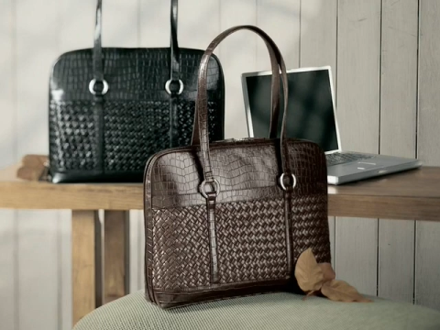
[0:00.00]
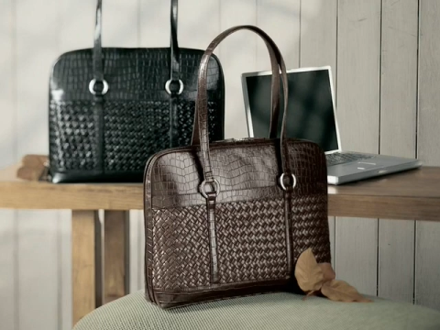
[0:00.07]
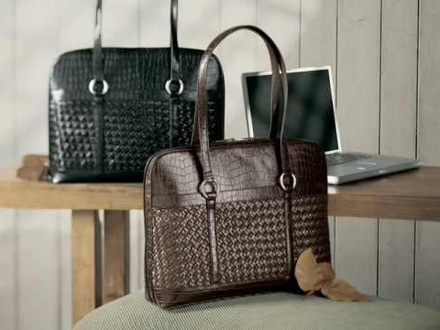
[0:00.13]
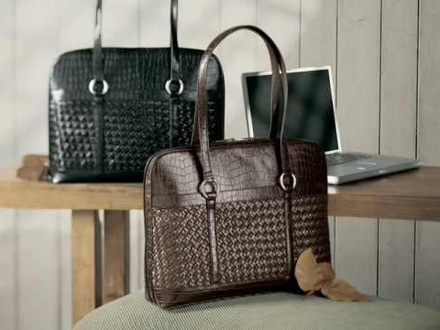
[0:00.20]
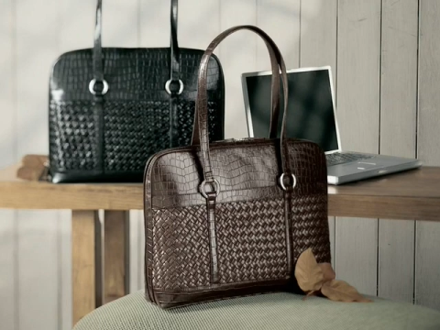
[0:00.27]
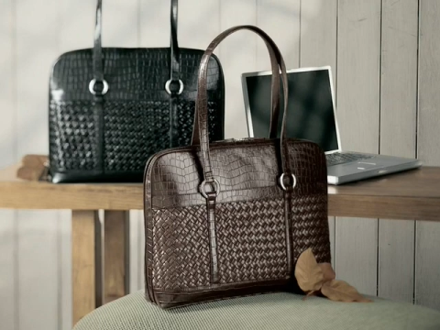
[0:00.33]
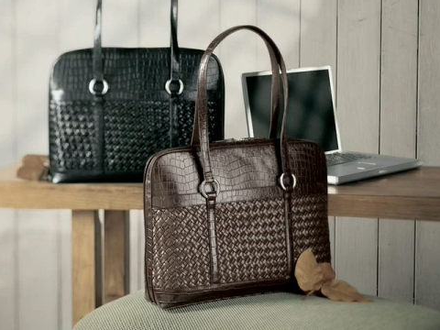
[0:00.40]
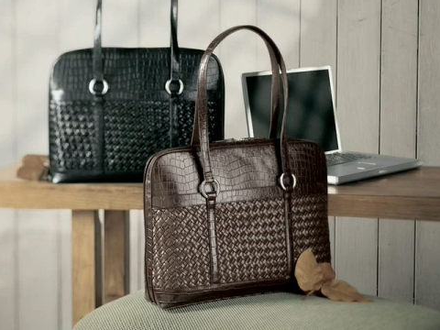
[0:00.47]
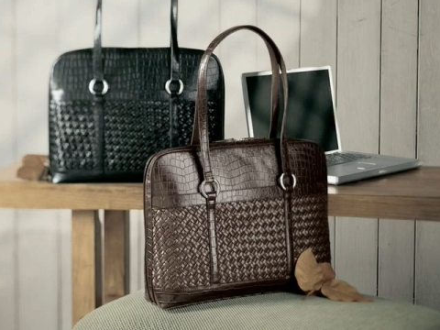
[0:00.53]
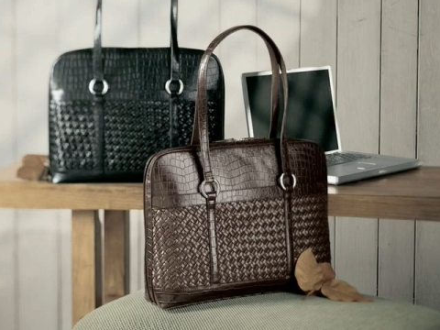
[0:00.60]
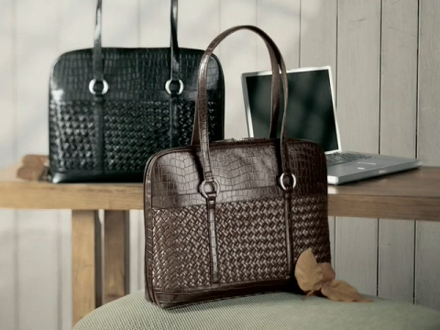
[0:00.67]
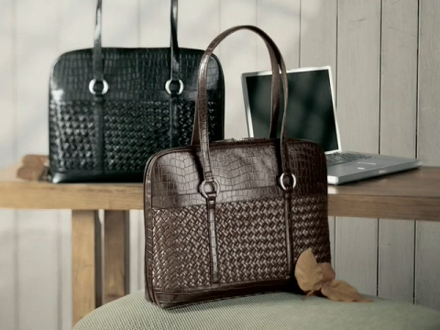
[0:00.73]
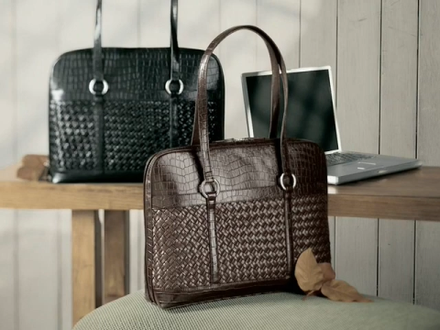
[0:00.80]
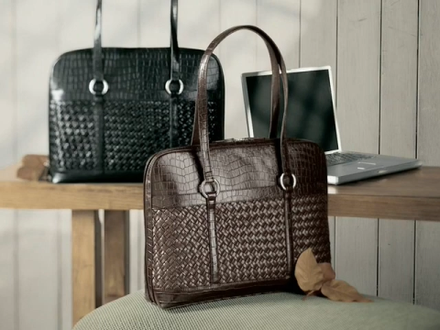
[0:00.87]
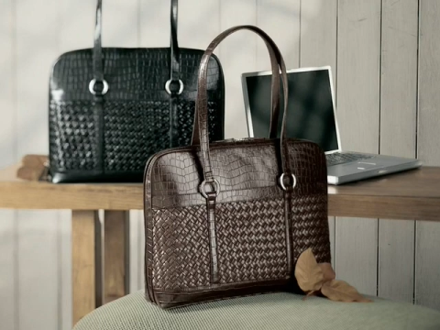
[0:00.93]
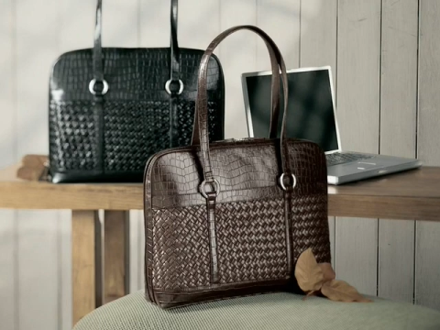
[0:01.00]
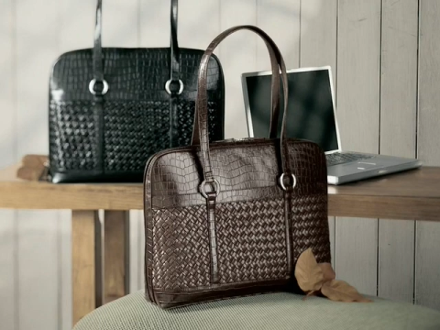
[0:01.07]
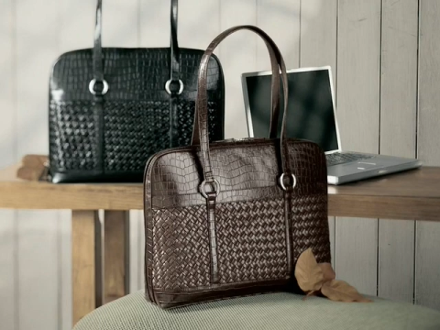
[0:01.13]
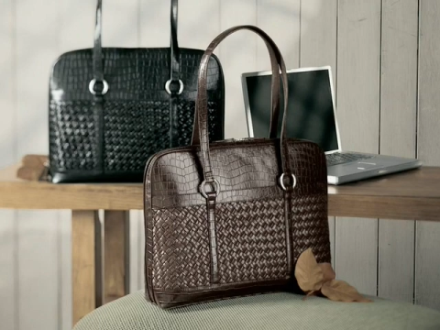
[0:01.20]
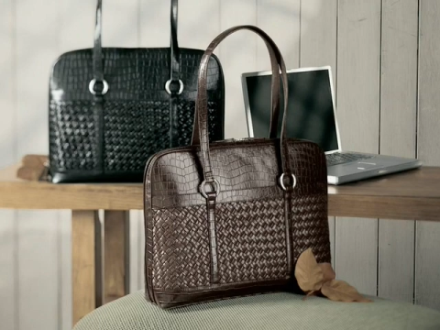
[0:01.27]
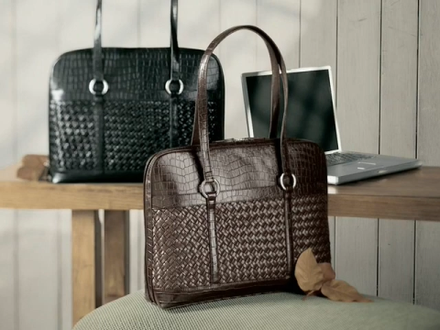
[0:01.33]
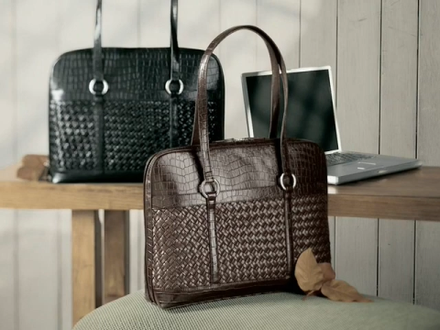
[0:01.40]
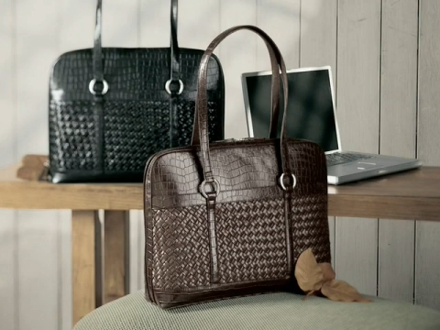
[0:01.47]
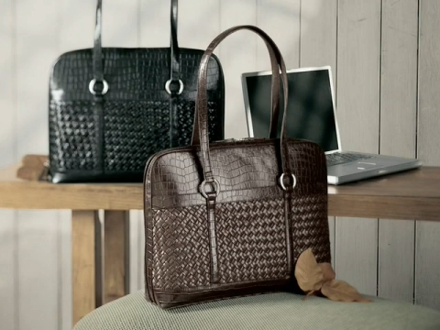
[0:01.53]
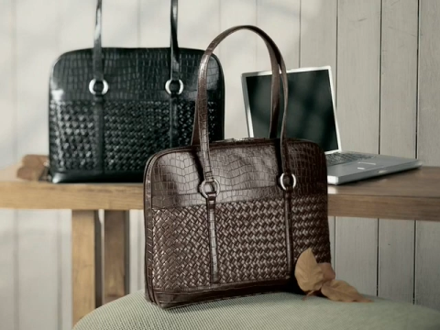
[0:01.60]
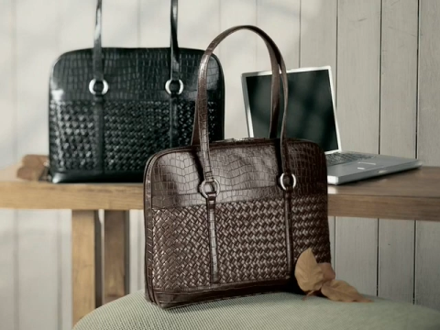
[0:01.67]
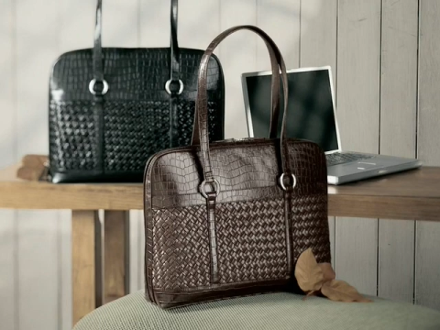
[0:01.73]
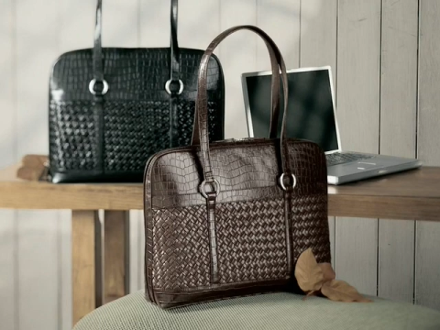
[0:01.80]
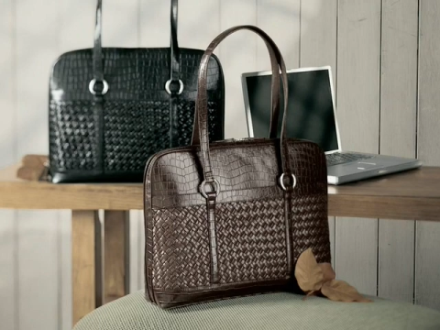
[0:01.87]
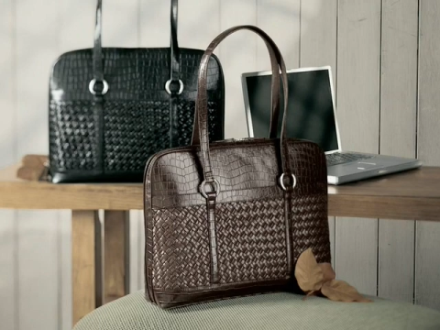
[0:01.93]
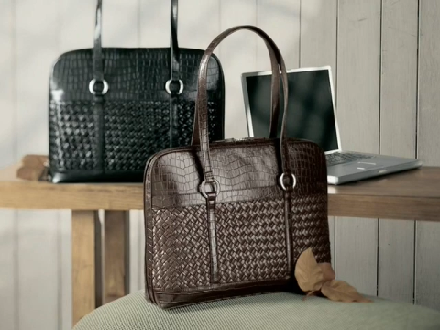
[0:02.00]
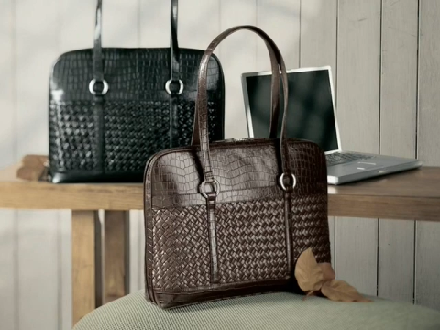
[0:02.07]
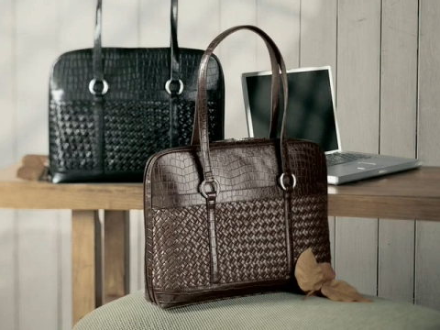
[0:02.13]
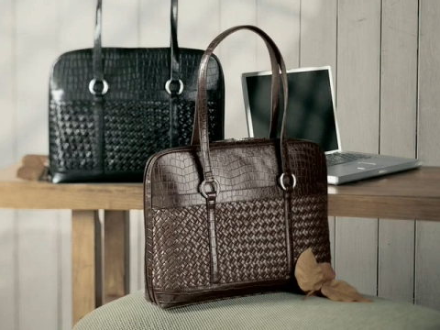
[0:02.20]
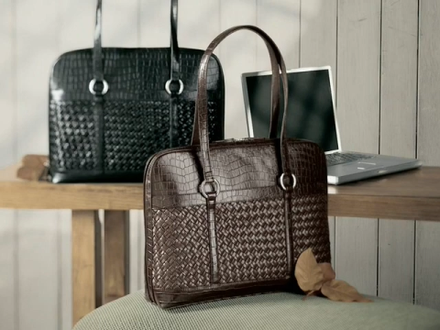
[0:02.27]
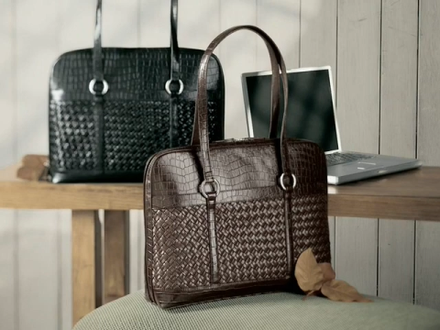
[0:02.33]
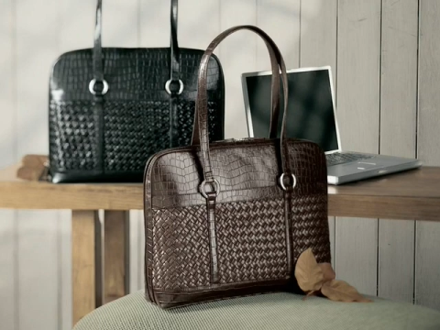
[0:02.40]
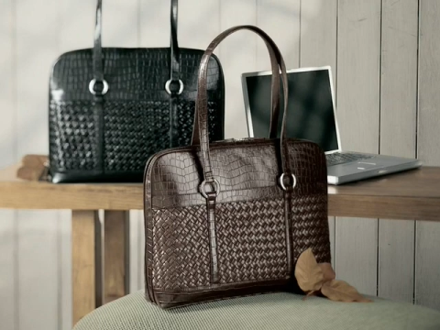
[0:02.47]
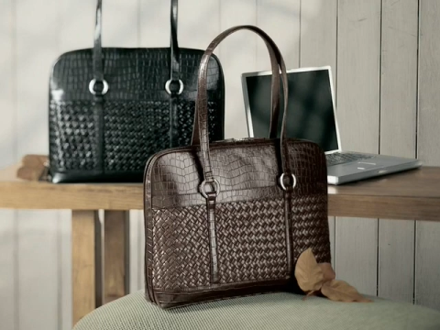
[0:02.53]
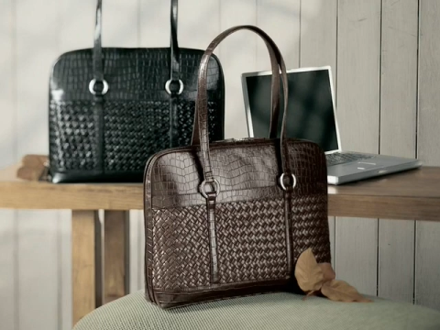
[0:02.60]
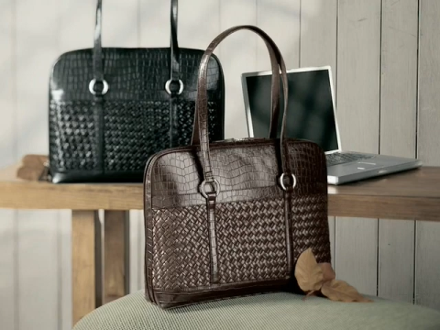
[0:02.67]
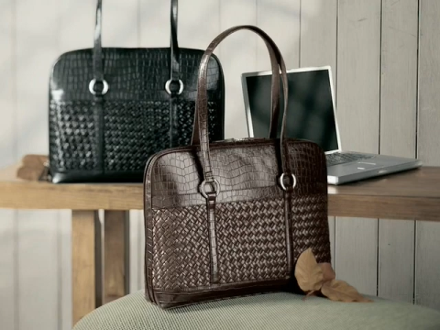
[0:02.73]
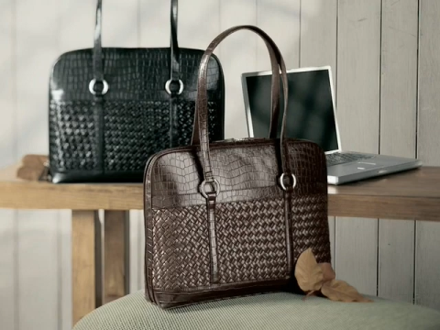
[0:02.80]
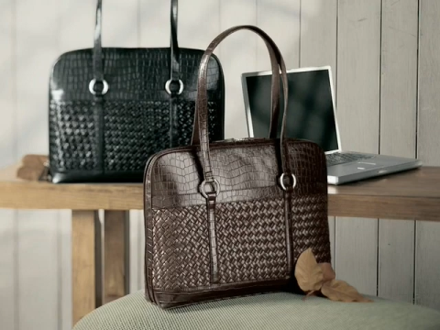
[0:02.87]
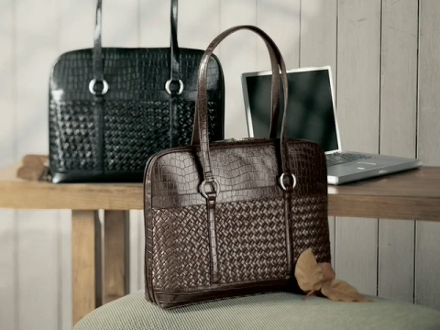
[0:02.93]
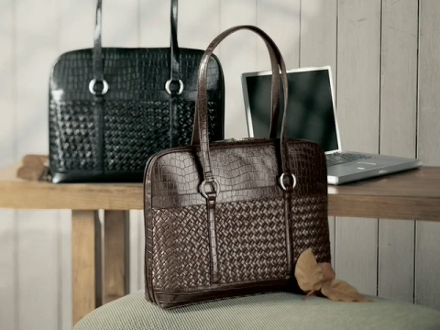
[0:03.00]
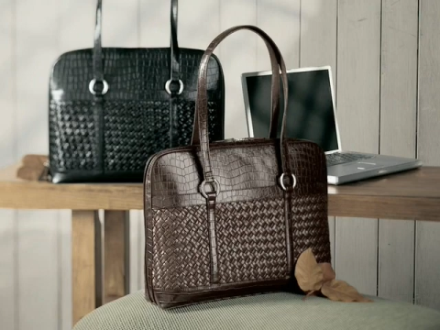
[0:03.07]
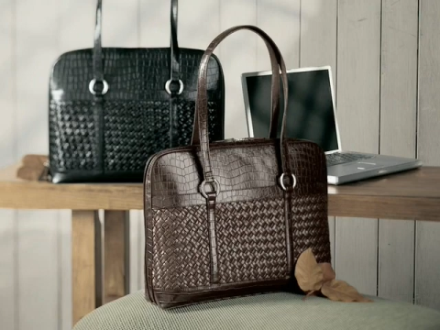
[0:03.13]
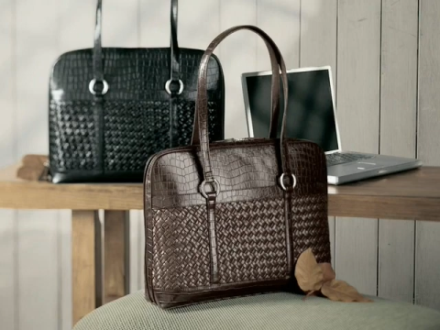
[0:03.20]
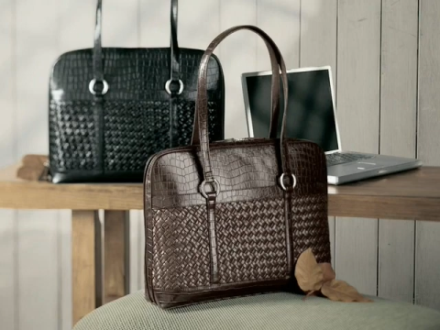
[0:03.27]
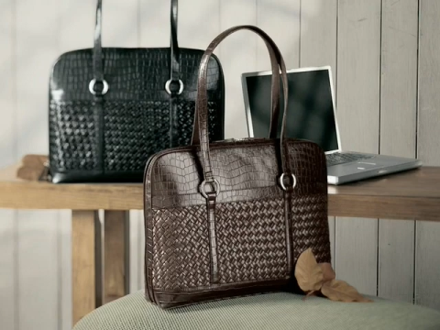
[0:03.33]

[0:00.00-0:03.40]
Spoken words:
(no speaker visible)